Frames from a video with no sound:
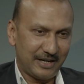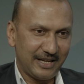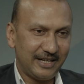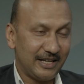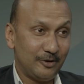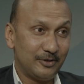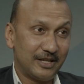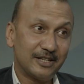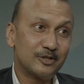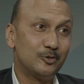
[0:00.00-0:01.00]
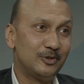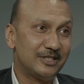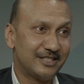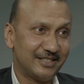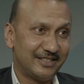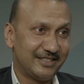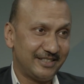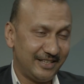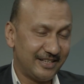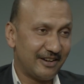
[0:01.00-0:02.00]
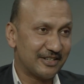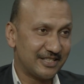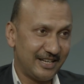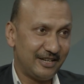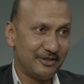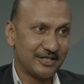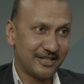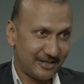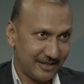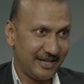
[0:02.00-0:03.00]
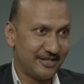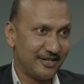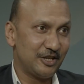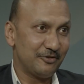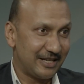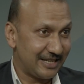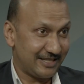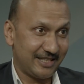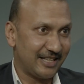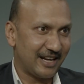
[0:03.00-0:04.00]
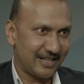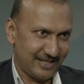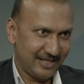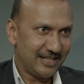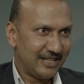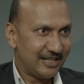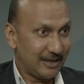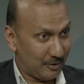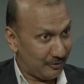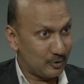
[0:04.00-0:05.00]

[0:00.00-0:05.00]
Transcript: But I can tell you there are schools in our state which are catering to even lesser than that number of